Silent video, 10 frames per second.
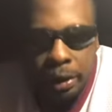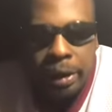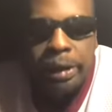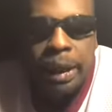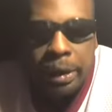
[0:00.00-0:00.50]

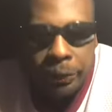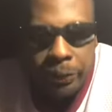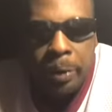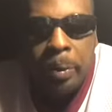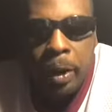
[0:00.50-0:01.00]
This guy's a
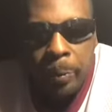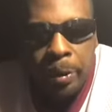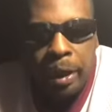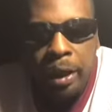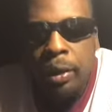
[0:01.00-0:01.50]
football
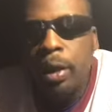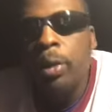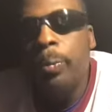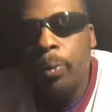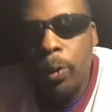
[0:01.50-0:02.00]
player.
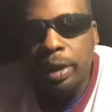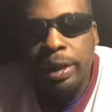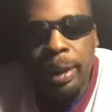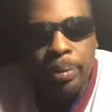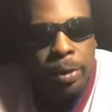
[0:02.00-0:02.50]
More
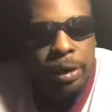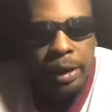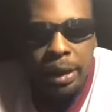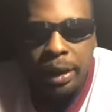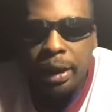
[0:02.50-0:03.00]
depth on the
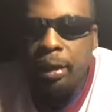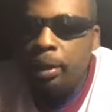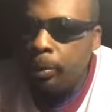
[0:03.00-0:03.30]
DN.